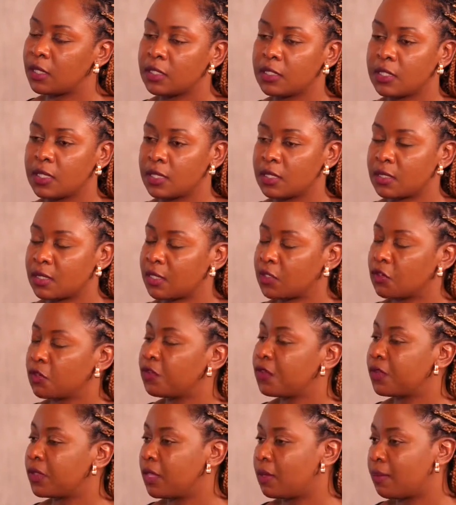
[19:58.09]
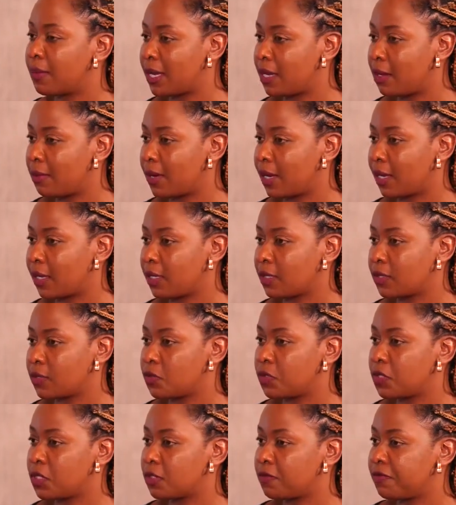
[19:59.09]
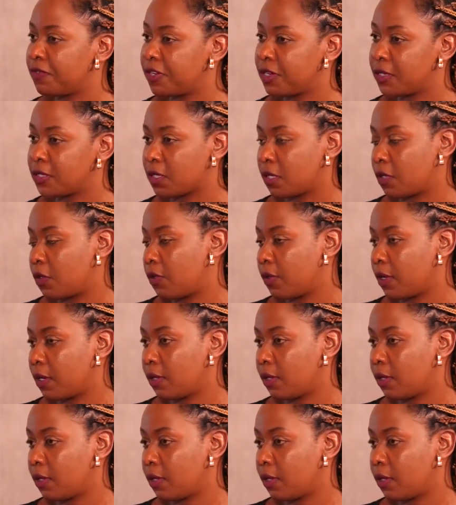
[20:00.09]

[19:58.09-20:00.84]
just start off with the money markets, which is very secure.